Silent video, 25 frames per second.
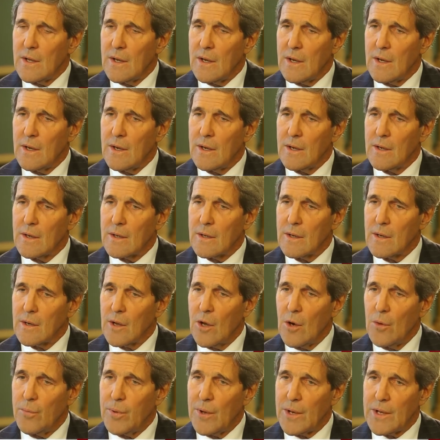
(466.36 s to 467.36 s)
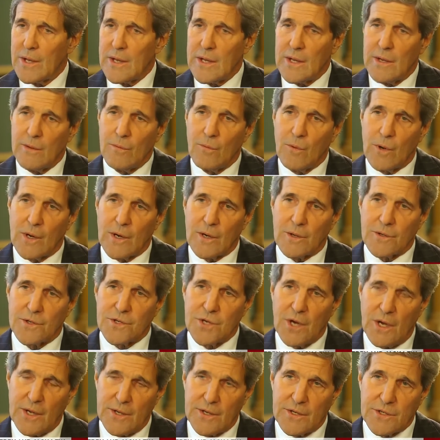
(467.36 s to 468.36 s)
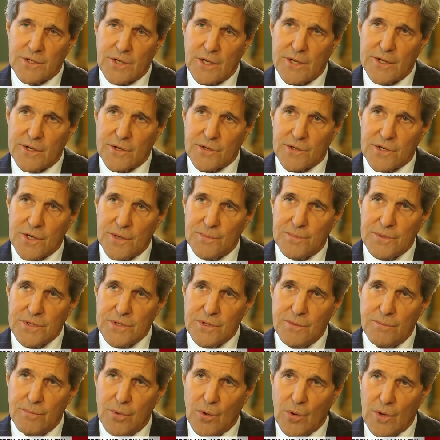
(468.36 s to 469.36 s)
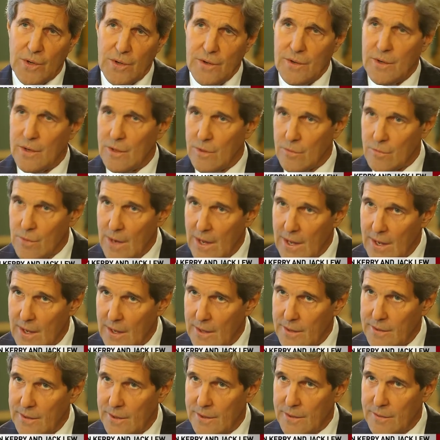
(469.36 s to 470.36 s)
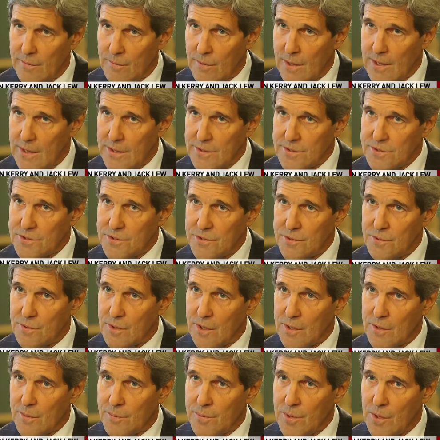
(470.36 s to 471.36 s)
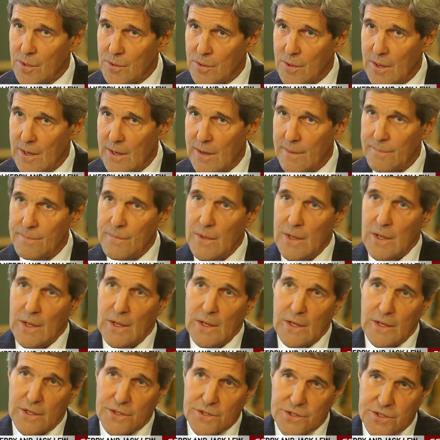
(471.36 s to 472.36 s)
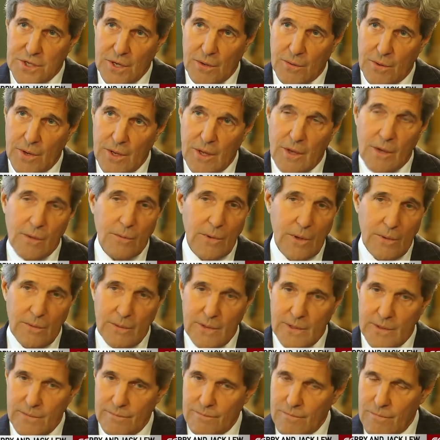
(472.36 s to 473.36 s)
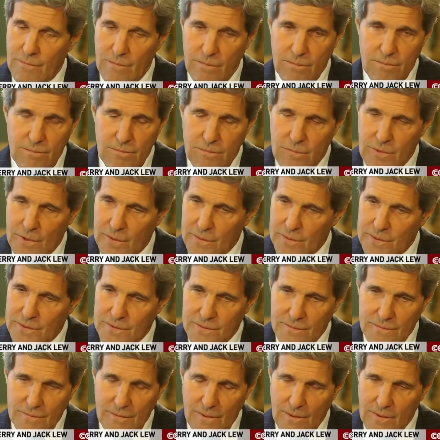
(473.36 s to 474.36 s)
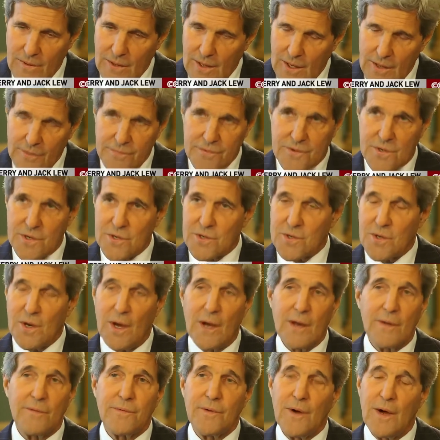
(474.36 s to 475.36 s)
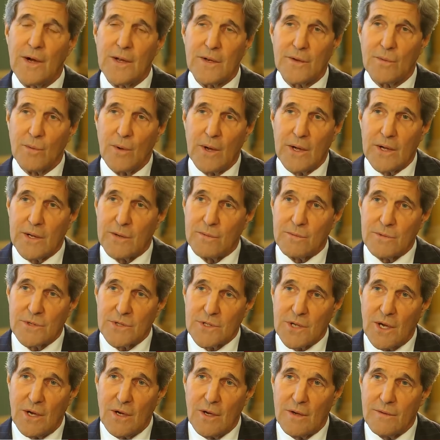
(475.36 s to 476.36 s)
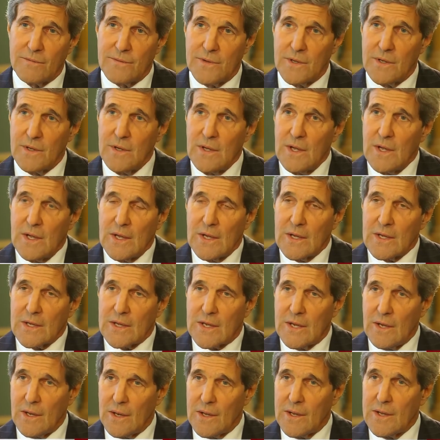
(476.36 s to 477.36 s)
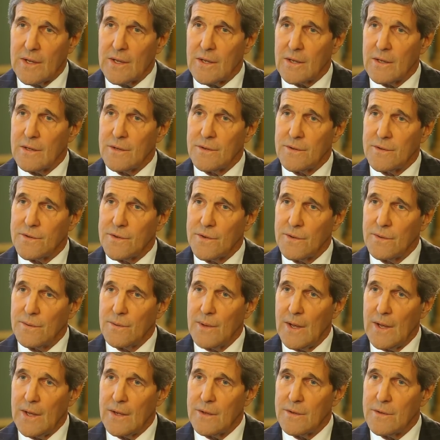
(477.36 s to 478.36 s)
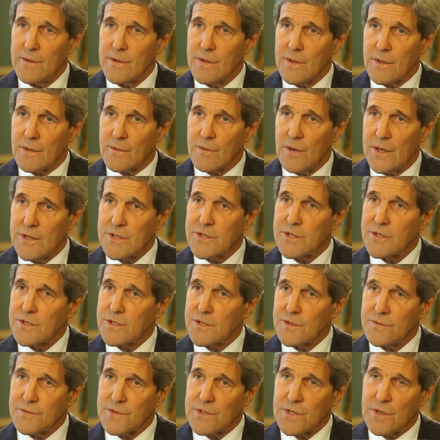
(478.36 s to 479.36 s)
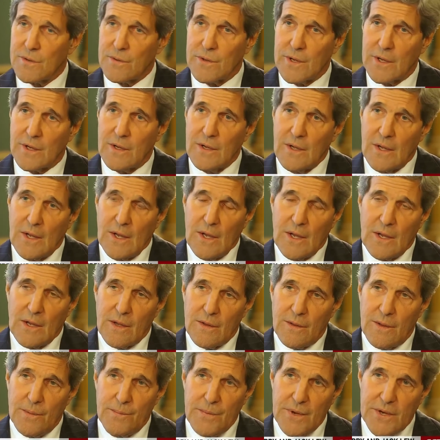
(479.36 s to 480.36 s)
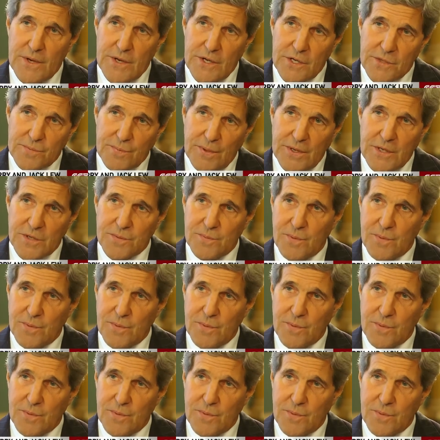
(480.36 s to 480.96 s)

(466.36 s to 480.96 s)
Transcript: globally where China's leadership is important. Iran and Iran's nuclear program. Syria, we would love to try to find a way to resolve the killing and to end the crisis of Syria, the Mideast peace